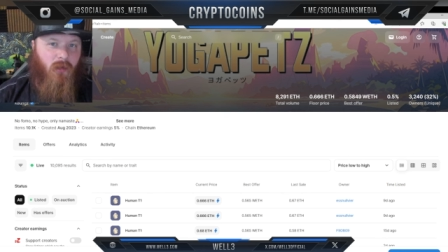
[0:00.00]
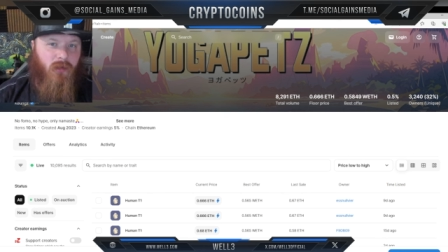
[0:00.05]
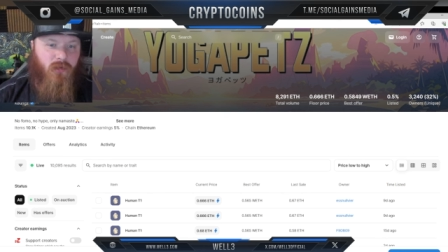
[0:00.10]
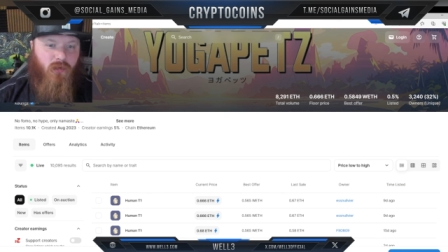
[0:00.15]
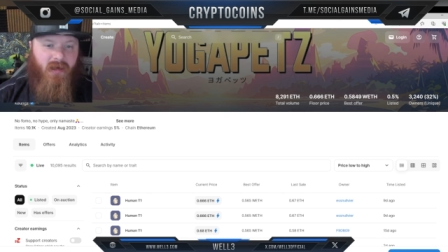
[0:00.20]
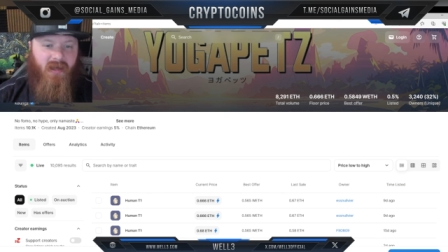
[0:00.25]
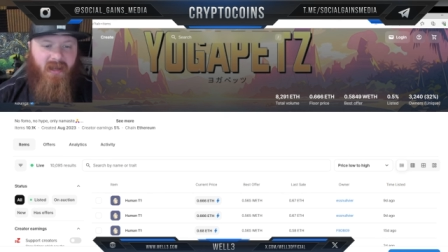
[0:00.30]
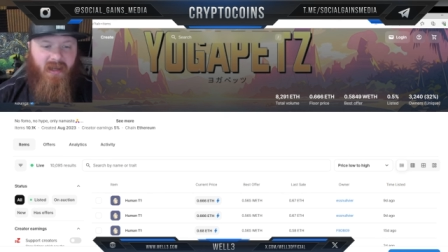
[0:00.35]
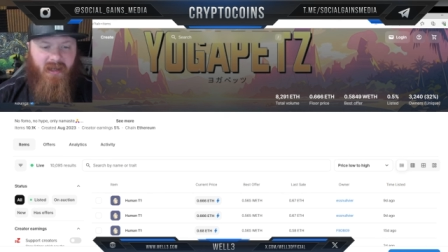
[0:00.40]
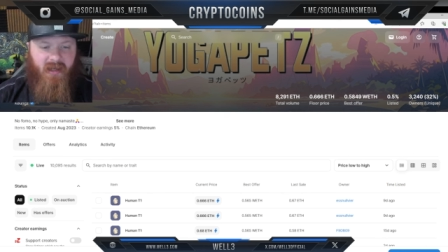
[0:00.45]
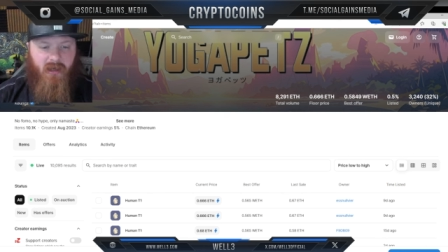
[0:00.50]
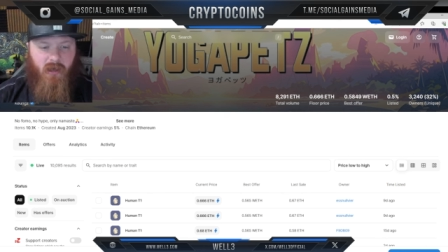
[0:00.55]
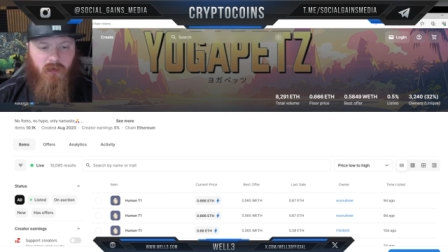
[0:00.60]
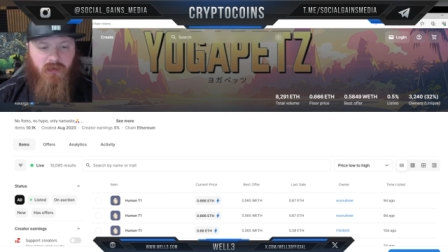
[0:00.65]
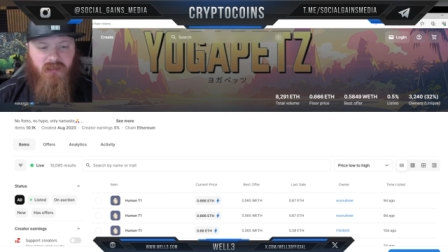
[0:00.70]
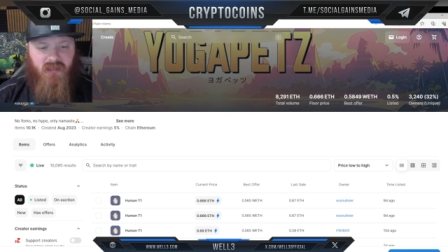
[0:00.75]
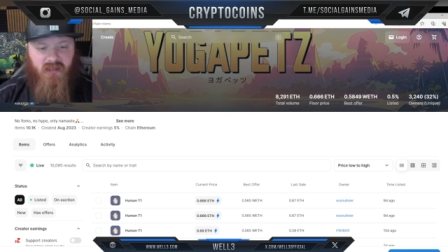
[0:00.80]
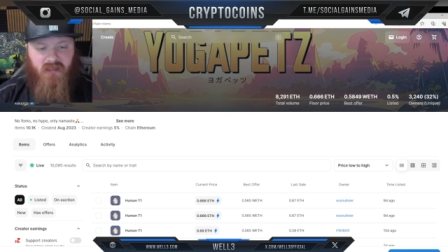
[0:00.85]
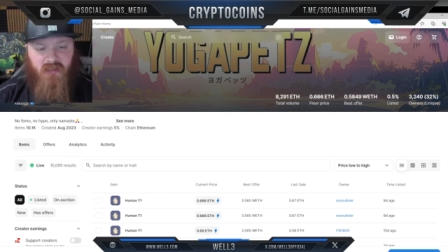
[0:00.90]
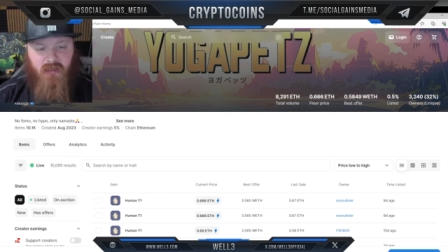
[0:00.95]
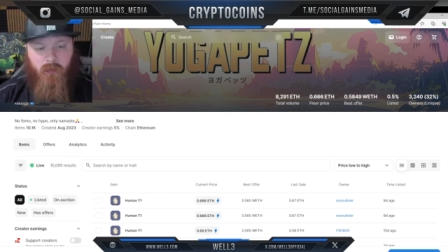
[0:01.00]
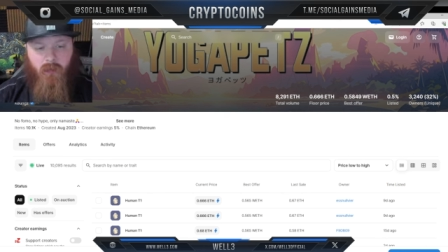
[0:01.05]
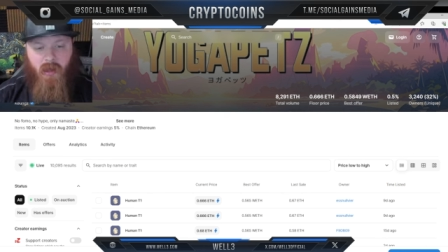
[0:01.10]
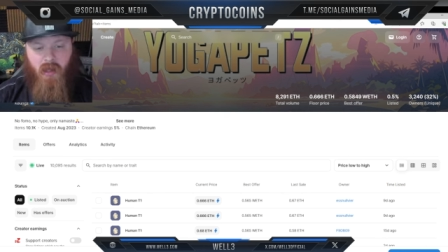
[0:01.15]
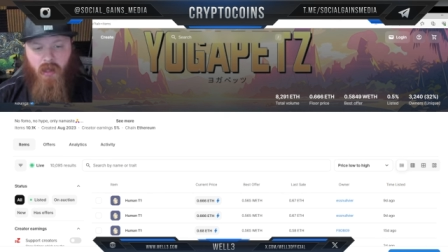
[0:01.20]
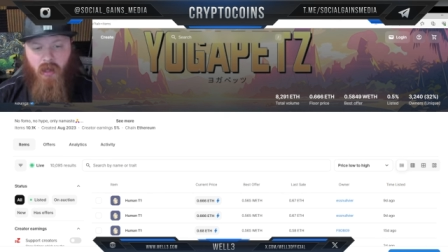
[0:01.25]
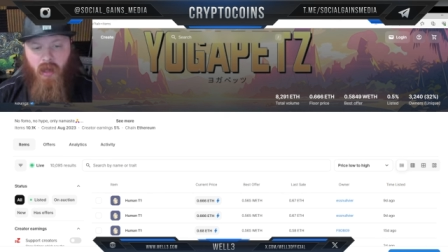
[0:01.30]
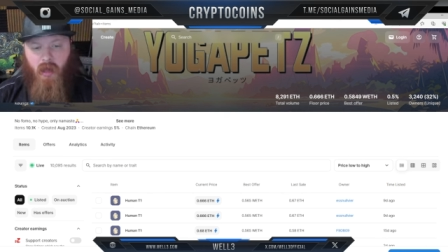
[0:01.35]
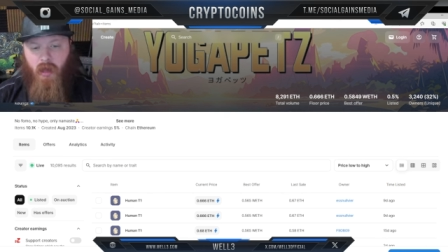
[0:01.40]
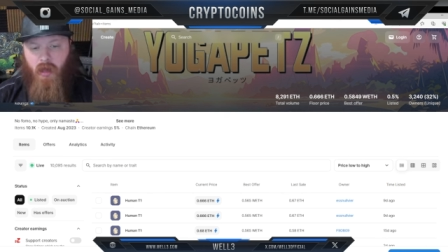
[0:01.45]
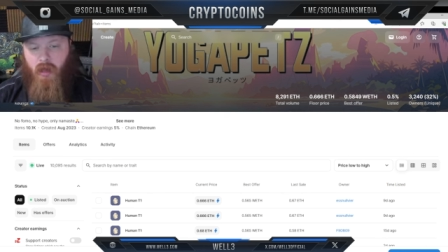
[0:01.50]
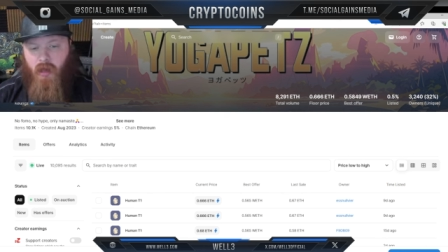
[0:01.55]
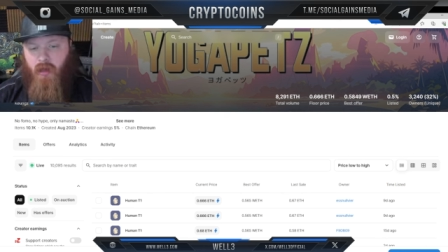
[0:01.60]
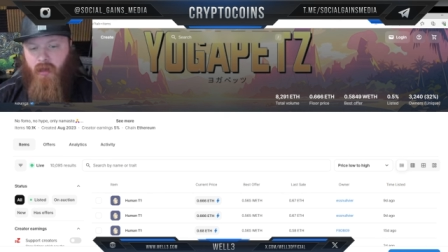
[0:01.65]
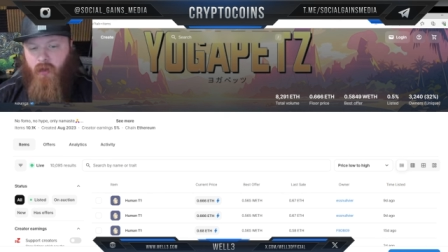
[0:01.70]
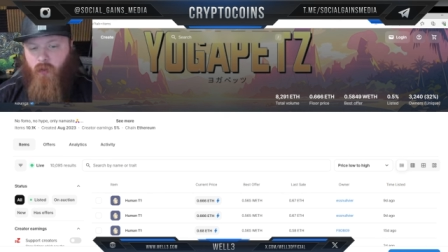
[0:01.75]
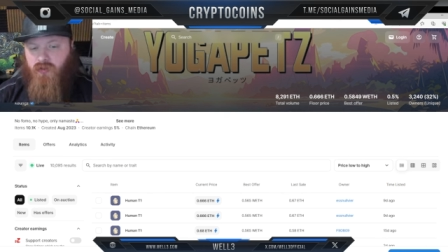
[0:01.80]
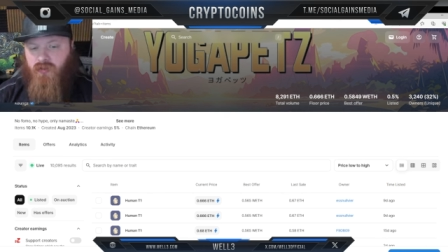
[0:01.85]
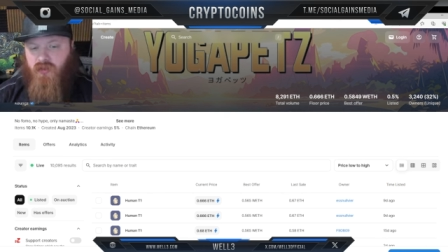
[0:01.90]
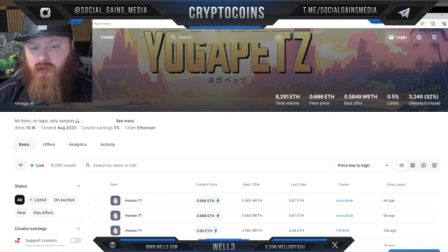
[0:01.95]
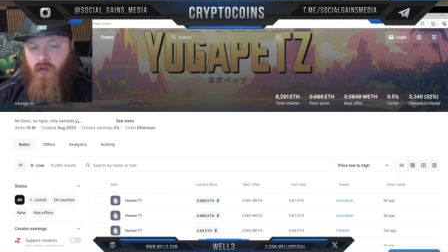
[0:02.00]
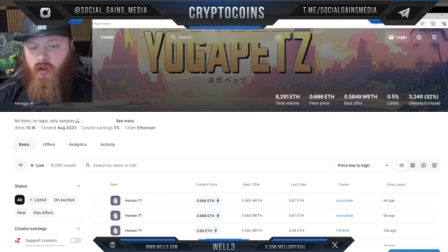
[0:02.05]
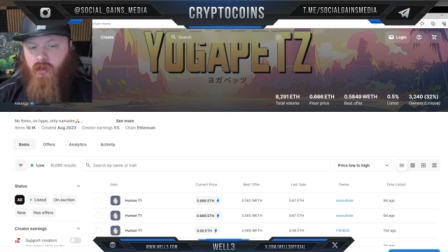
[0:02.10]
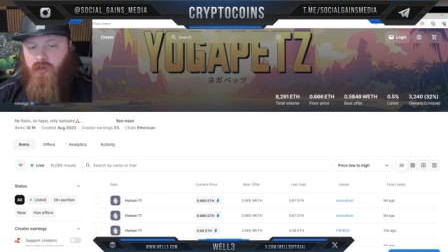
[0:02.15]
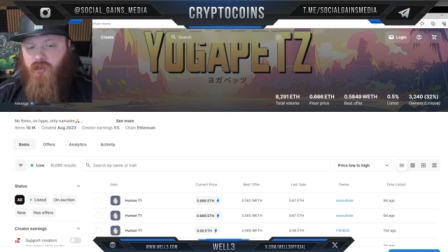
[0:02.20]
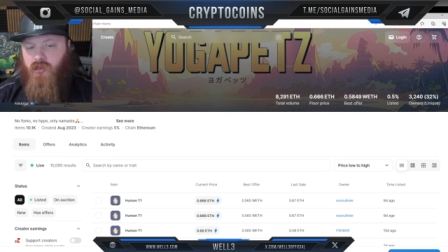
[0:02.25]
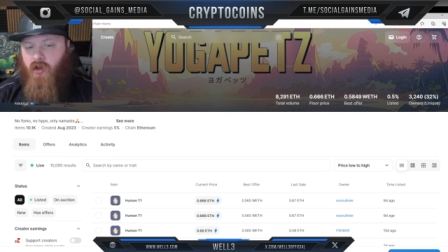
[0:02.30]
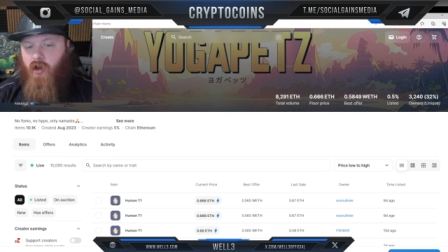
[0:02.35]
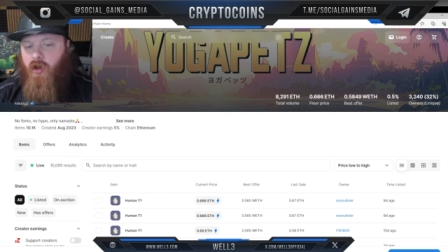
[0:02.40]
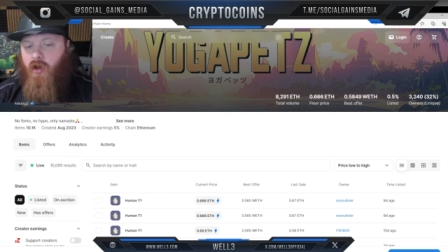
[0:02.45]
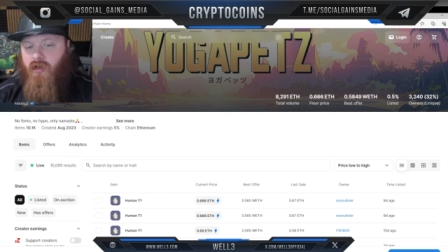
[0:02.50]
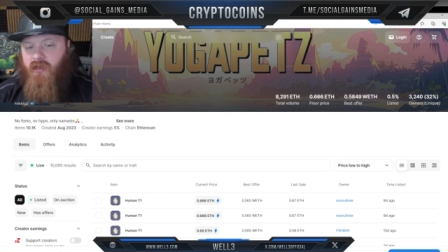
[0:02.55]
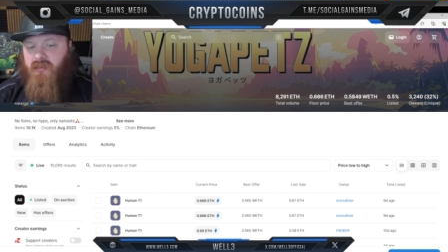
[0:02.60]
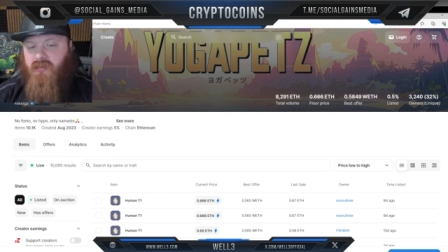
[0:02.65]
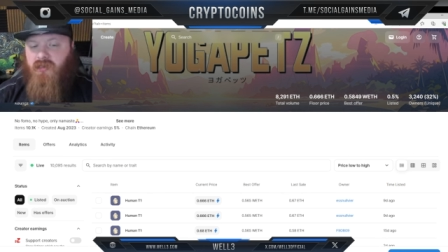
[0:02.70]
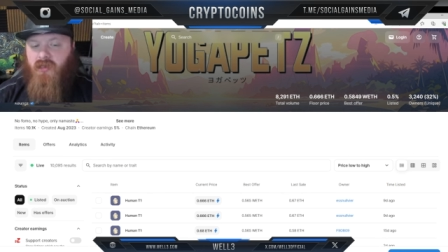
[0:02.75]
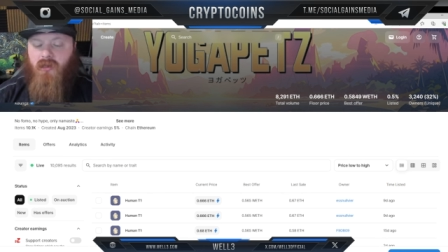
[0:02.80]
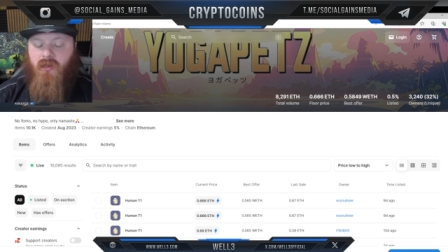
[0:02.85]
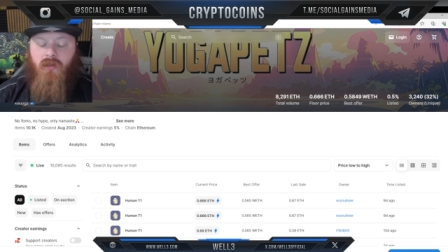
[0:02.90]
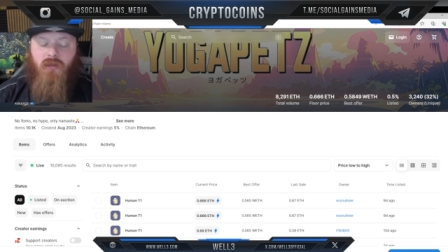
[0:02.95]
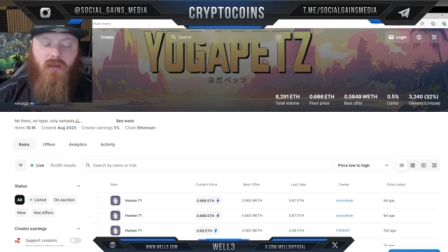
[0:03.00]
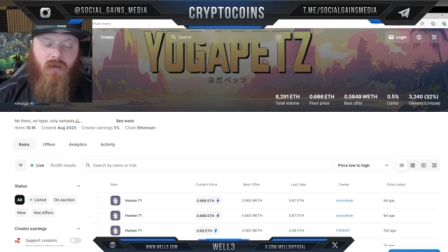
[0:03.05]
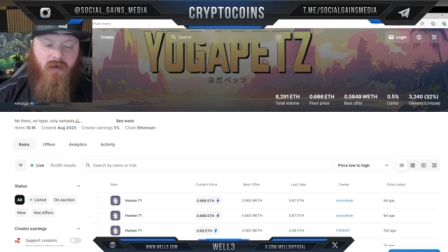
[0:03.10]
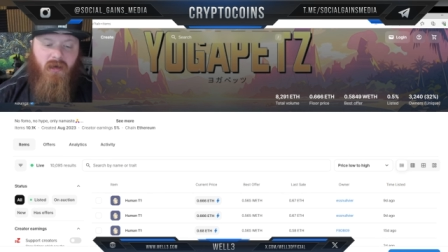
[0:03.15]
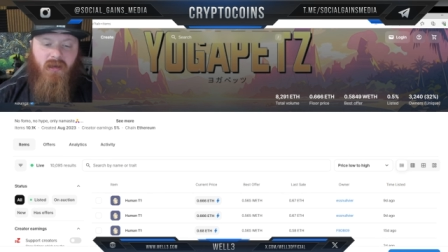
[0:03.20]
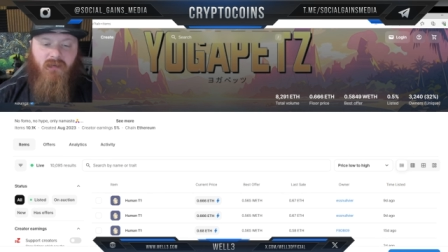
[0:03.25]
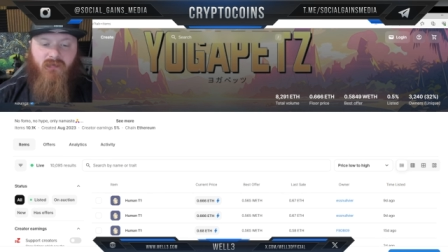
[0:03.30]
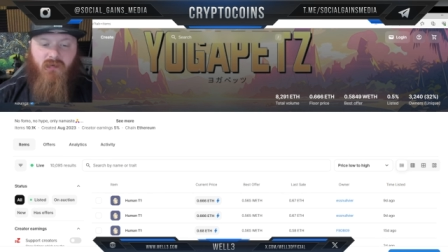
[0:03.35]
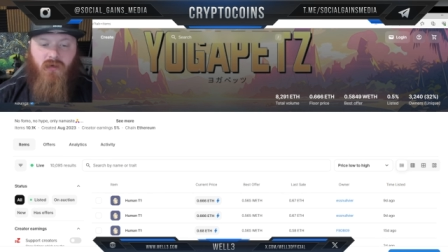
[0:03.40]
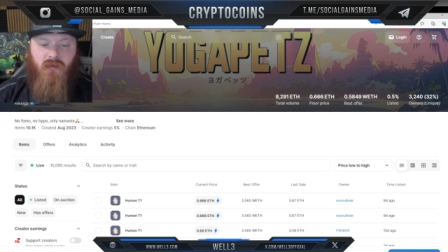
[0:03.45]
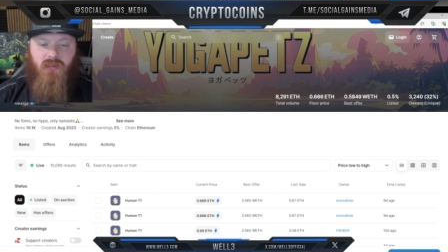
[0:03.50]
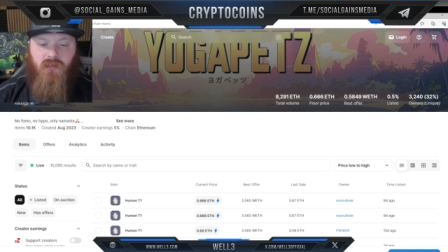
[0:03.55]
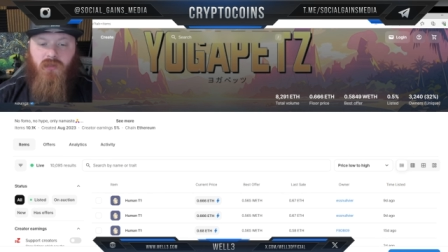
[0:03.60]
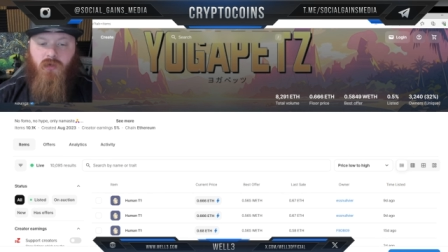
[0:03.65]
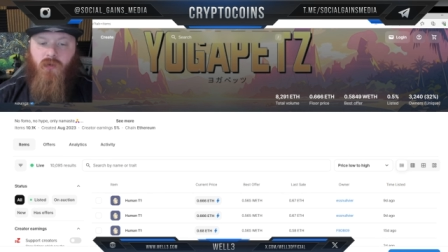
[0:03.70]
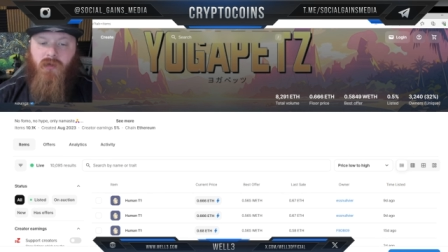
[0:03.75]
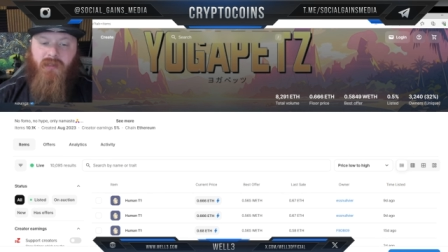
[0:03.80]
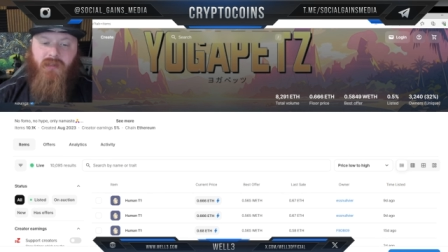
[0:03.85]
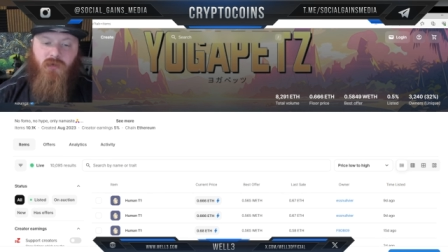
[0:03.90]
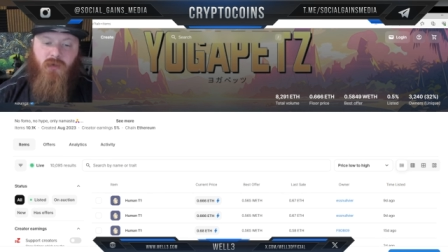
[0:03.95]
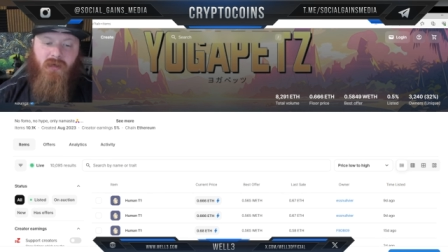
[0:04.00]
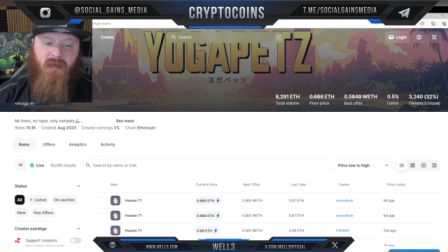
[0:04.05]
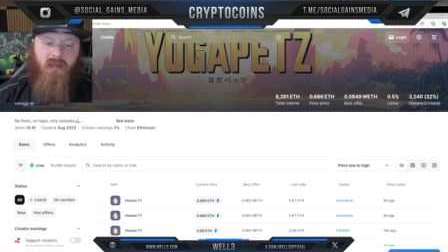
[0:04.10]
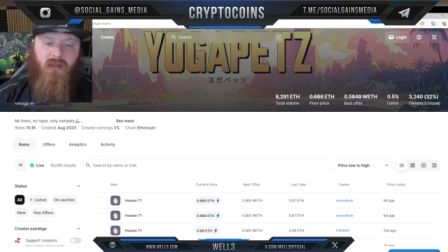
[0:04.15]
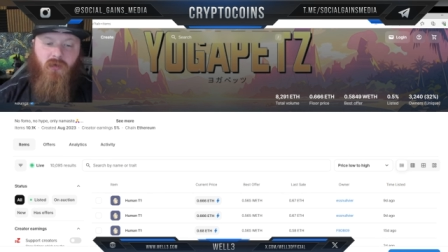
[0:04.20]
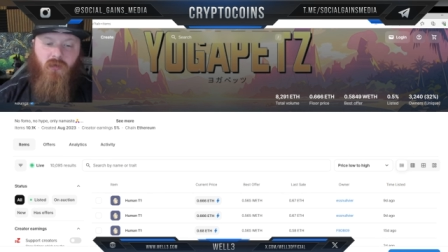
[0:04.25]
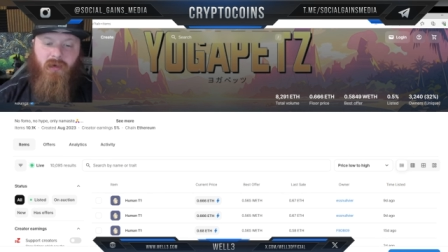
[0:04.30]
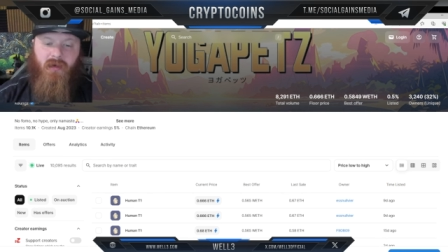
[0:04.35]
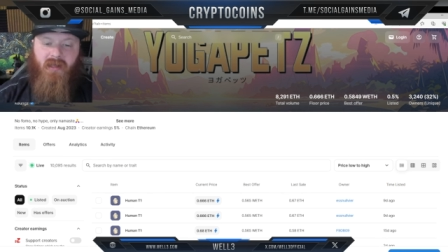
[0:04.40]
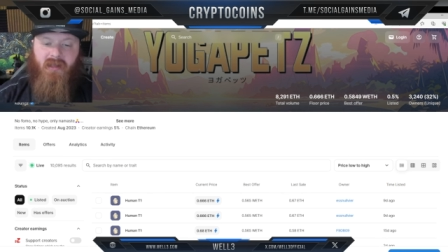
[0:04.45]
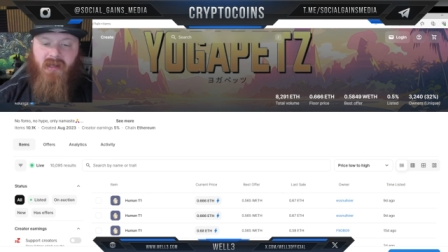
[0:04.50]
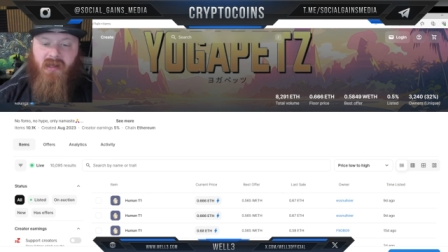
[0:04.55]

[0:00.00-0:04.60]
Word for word: 3 ecosystem. Uh, it was launched August 31st, 2023.